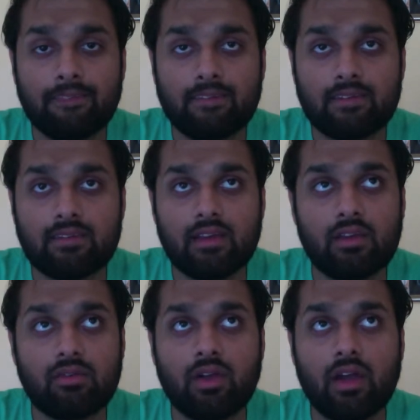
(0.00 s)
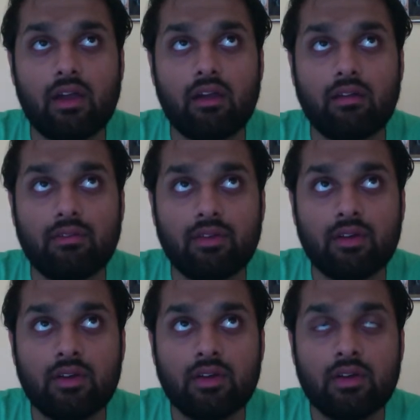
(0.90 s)
Let's say you
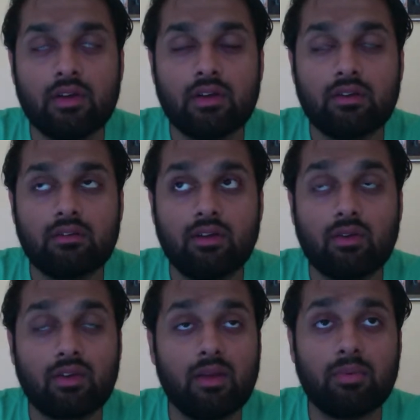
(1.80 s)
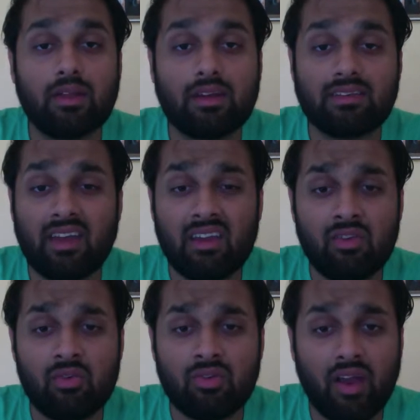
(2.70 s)
don't keep it like 10
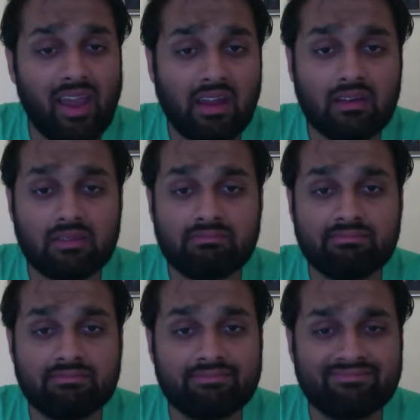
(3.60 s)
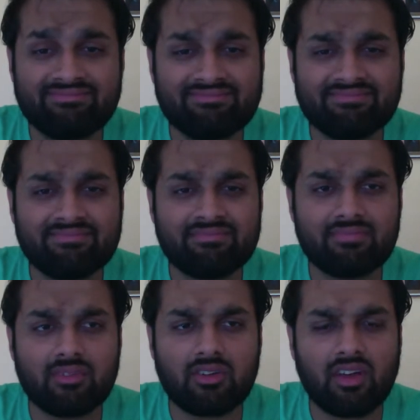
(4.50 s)
over 8.
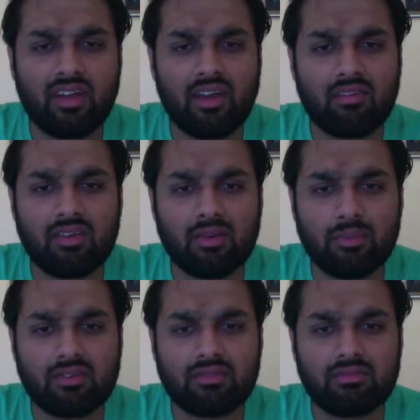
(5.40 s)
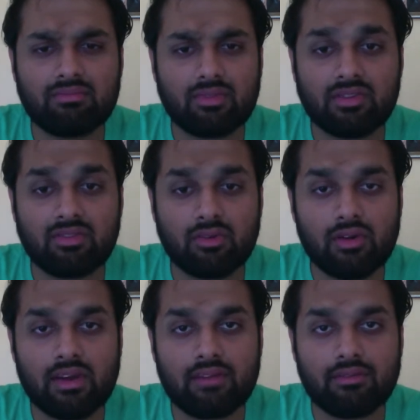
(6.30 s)
You're not having a much of a
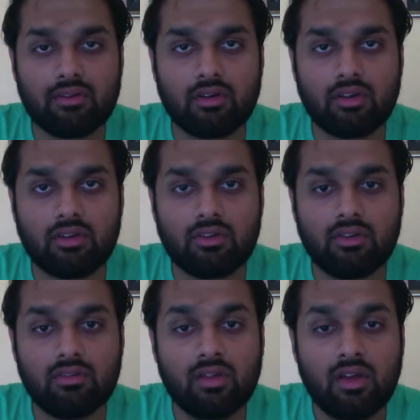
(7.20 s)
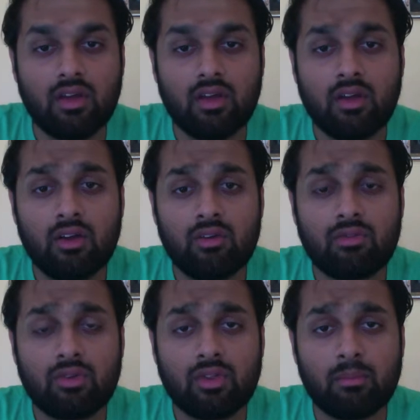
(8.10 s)
gradient for
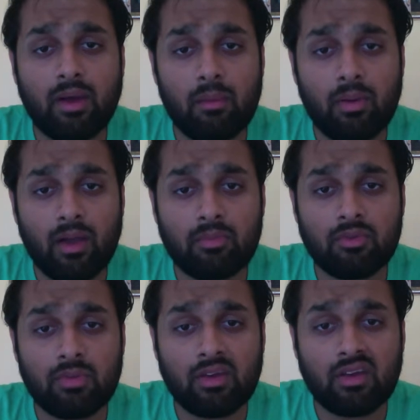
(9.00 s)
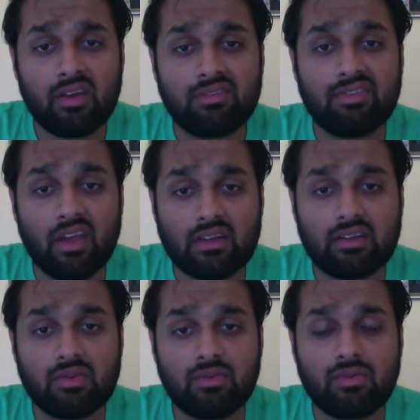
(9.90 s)
the BiPAP to be
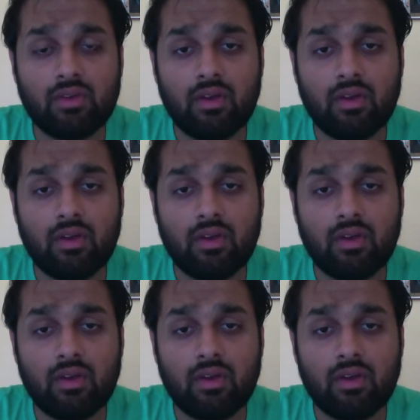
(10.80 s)
effective.